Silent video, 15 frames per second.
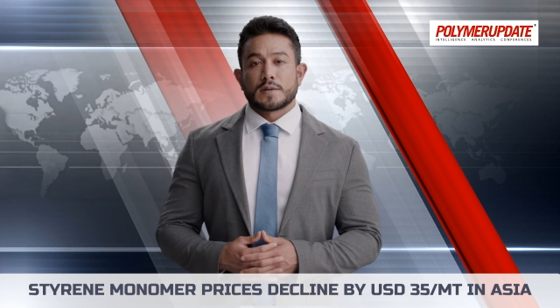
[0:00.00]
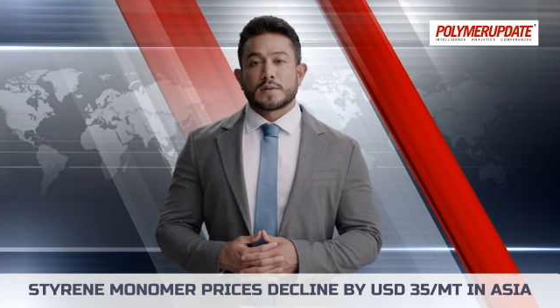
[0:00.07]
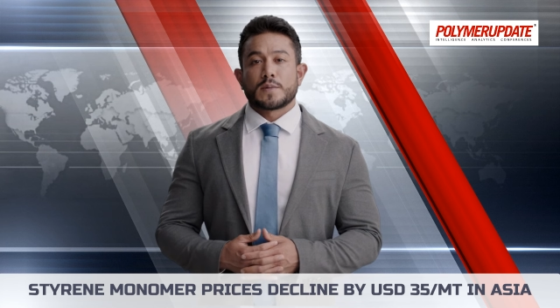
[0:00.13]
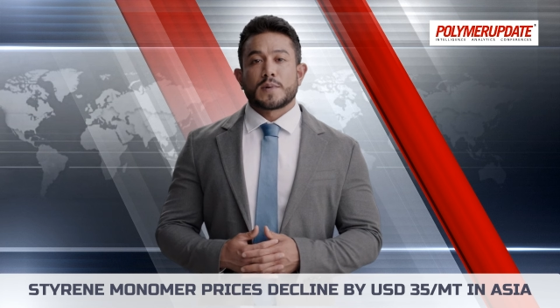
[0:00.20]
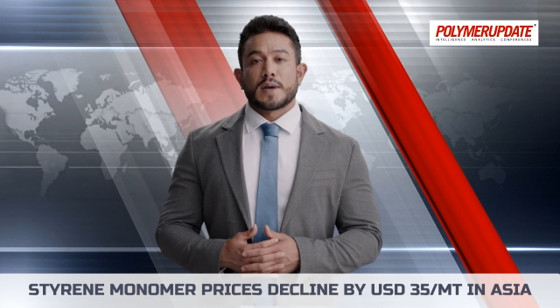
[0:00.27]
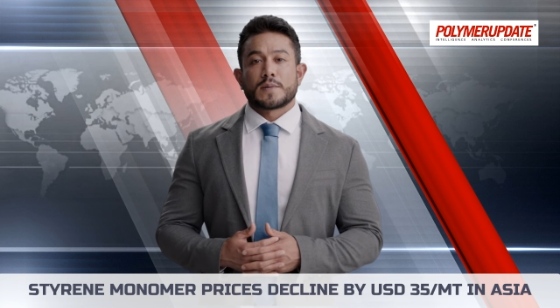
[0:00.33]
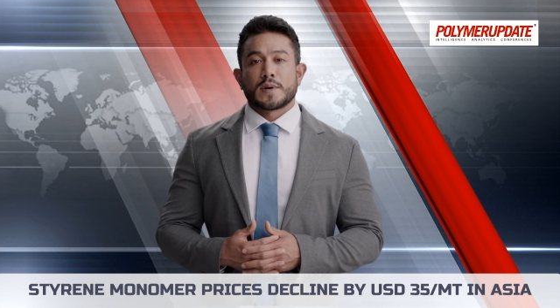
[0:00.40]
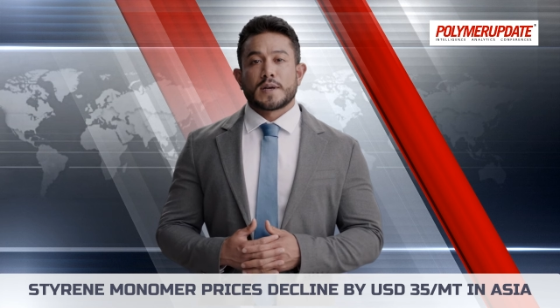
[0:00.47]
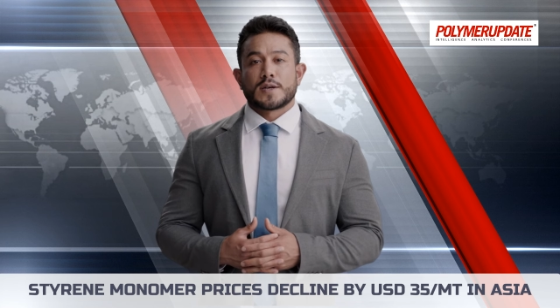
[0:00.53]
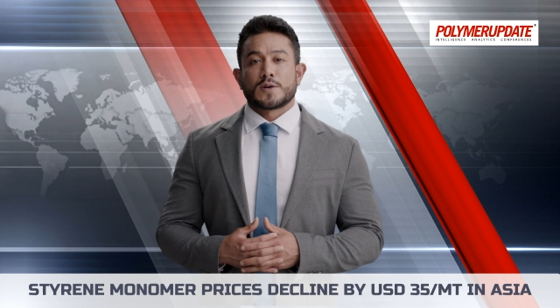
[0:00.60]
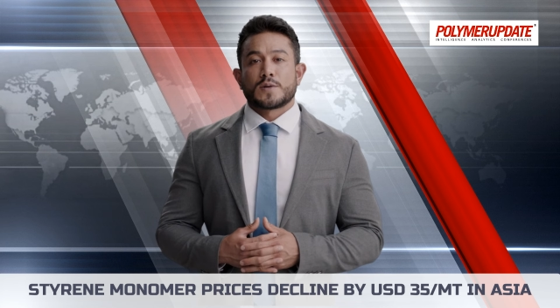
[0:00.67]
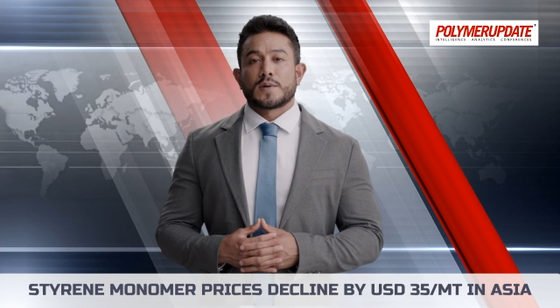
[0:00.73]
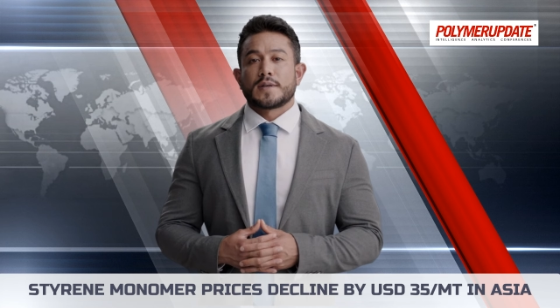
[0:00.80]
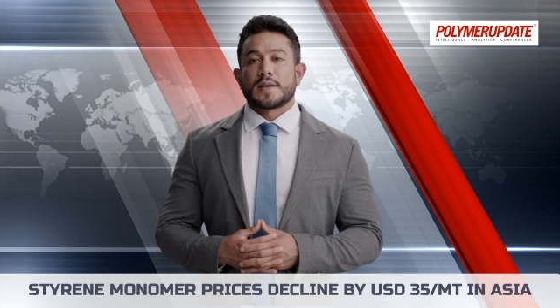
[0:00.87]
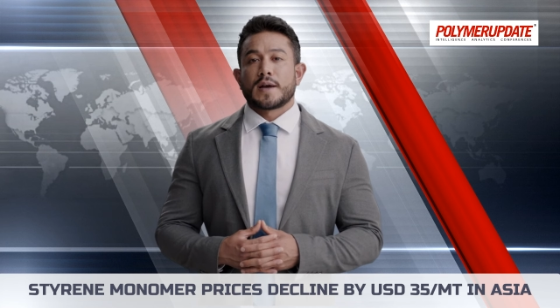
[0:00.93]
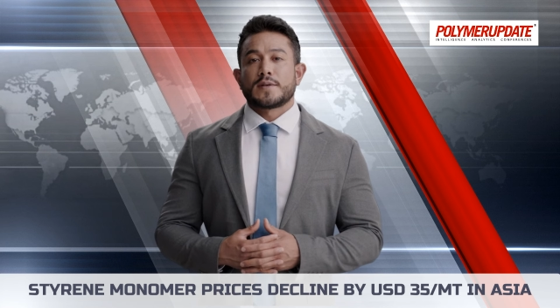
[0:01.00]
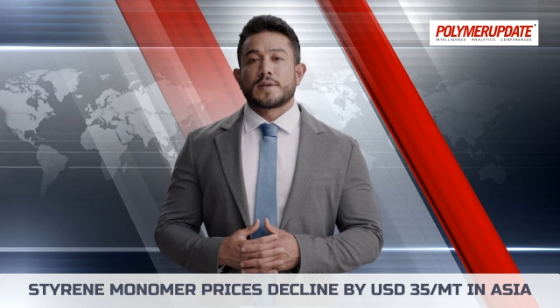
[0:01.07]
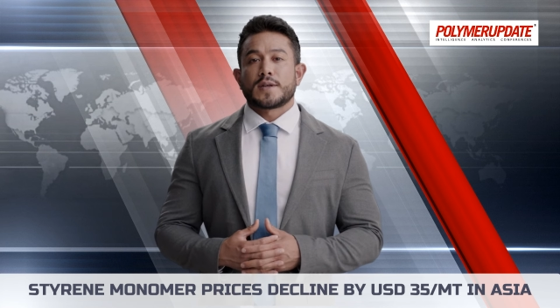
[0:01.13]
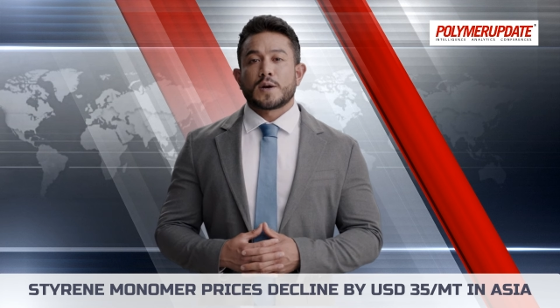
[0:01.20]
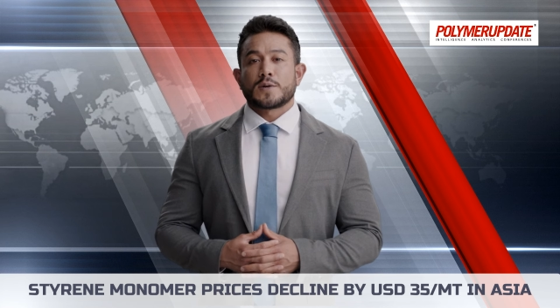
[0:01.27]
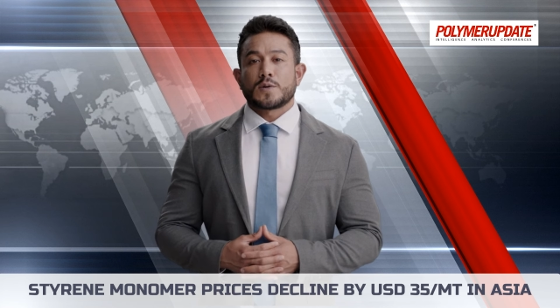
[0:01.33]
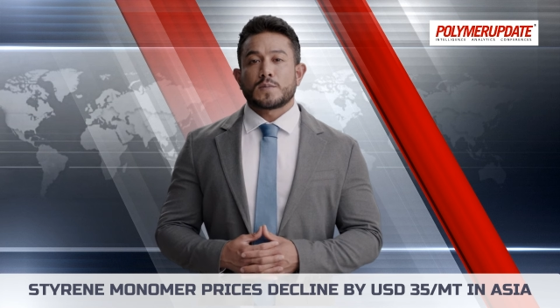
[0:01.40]
the PP units have a
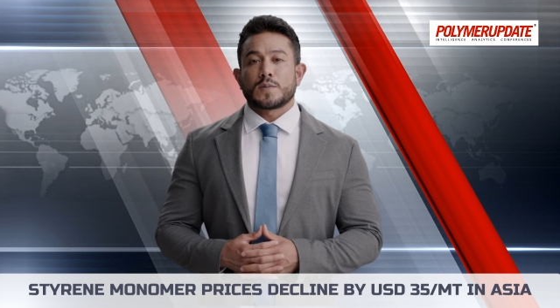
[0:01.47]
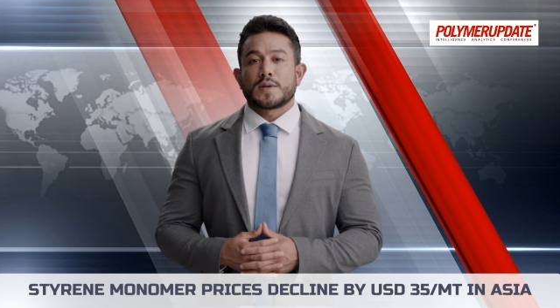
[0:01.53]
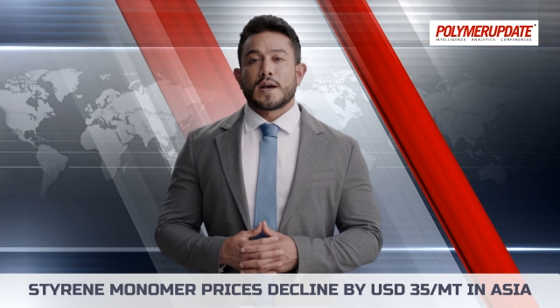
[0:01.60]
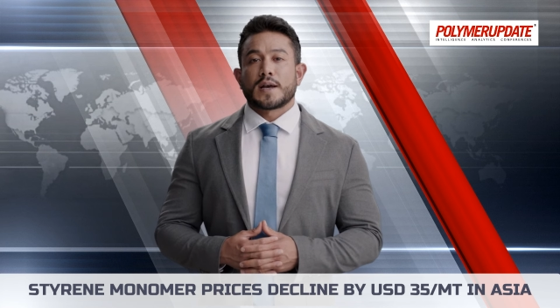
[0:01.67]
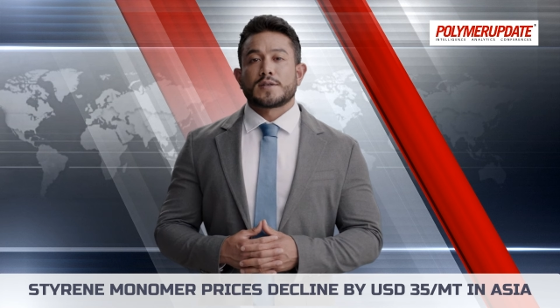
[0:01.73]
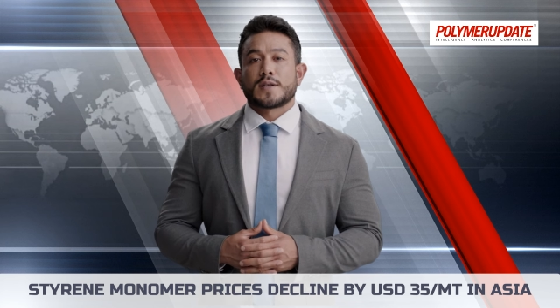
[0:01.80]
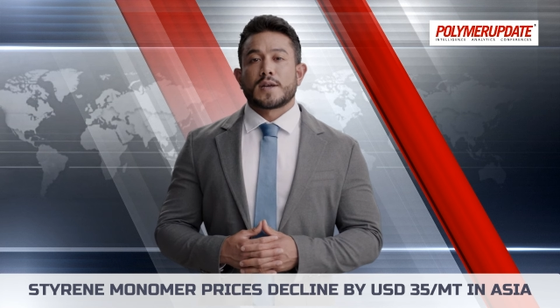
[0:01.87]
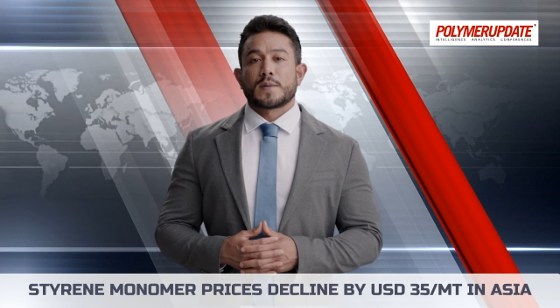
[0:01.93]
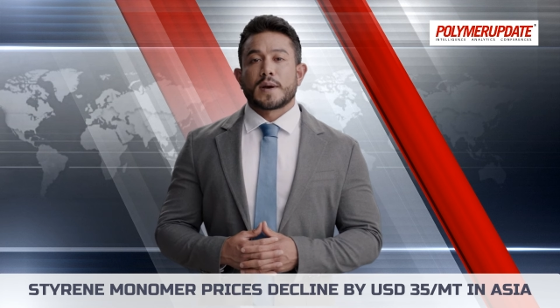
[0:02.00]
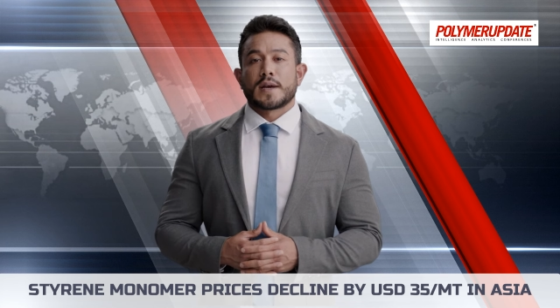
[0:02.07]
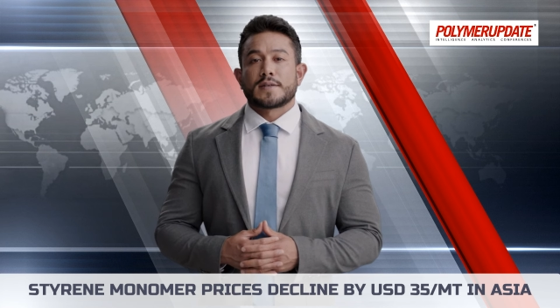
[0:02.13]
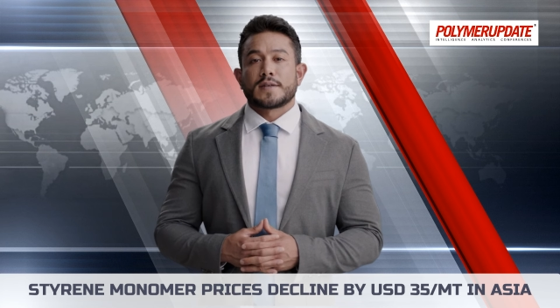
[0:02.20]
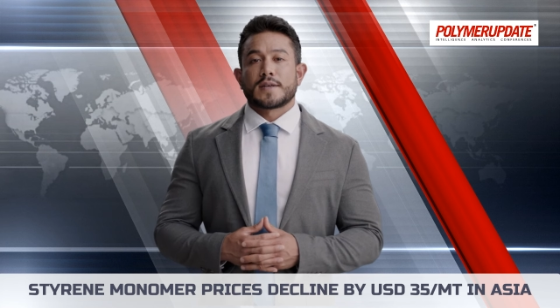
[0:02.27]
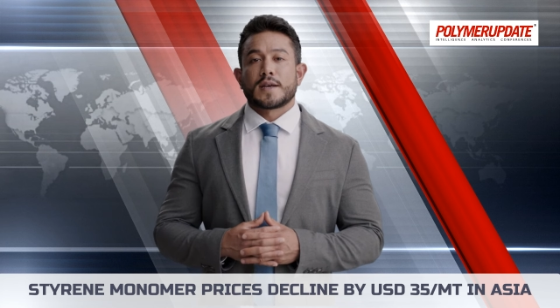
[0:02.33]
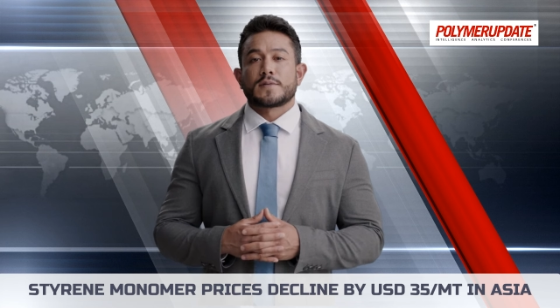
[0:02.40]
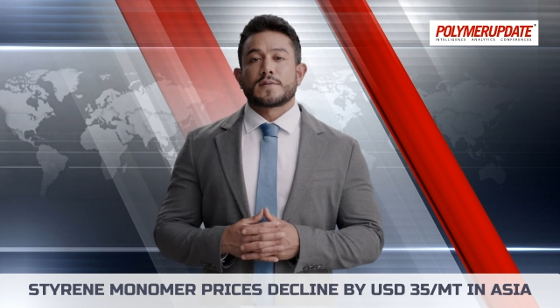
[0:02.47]
total production capacity